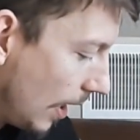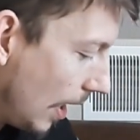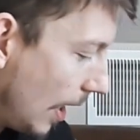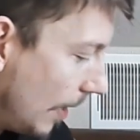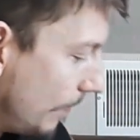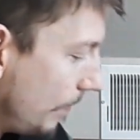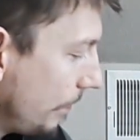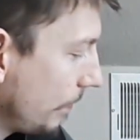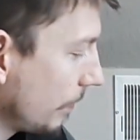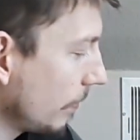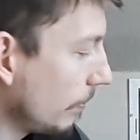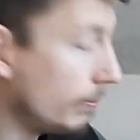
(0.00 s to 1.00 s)

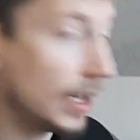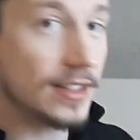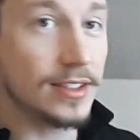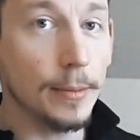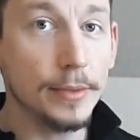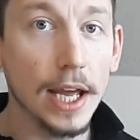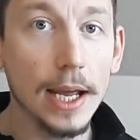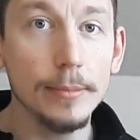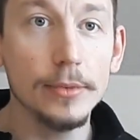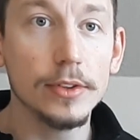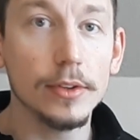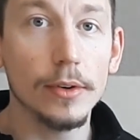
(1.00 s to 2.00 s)
But
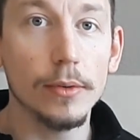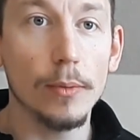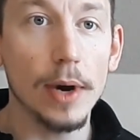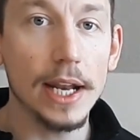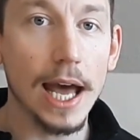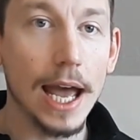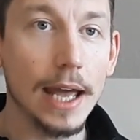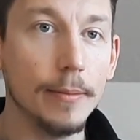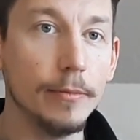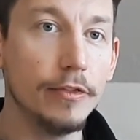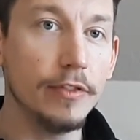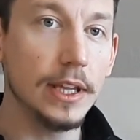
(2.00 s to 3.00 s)
sometimes when I
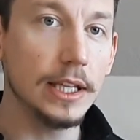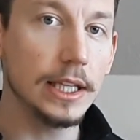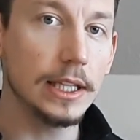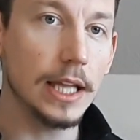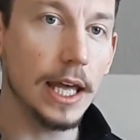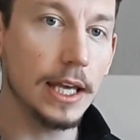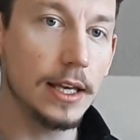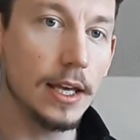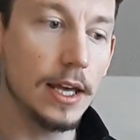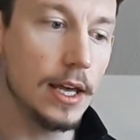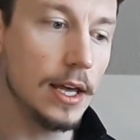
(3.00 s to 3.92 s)
am feeling like